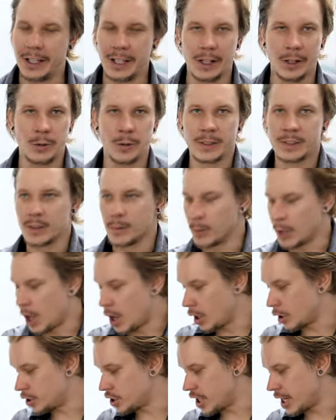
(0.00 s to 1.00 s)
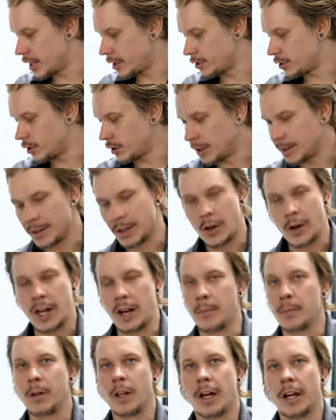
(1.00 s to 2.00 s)
here with some lawn chairs, you can go ahead
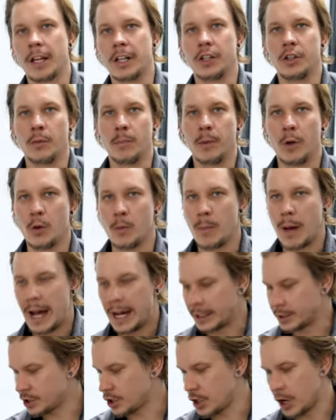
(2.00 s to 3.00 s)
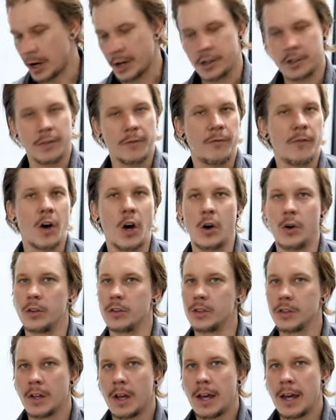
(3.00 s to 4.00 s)
and plug in your boombox, charge some
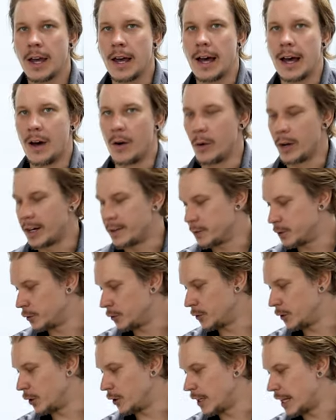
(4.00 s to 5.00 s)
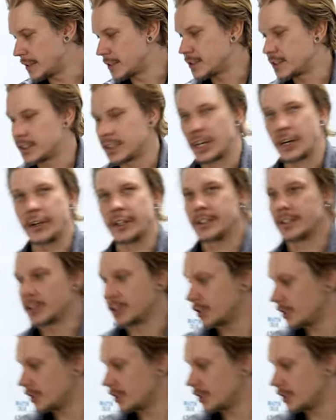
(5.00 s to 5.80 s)
phones, uh, whatever you feel necessary to